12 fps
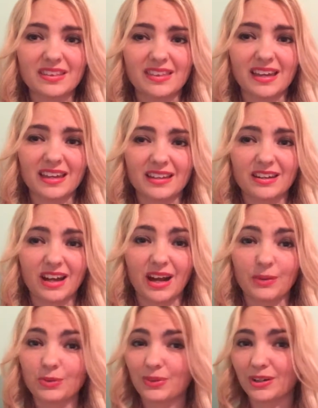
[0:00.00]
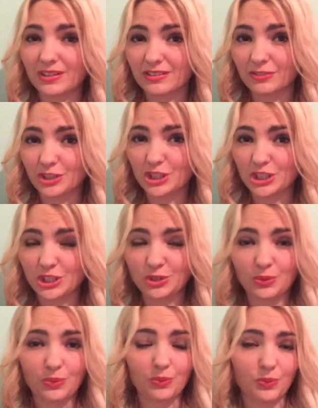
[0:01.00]
then I would wear a different
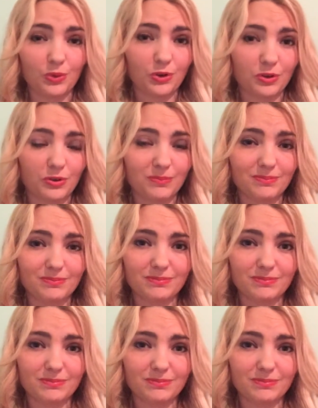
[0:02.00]
shoe, or,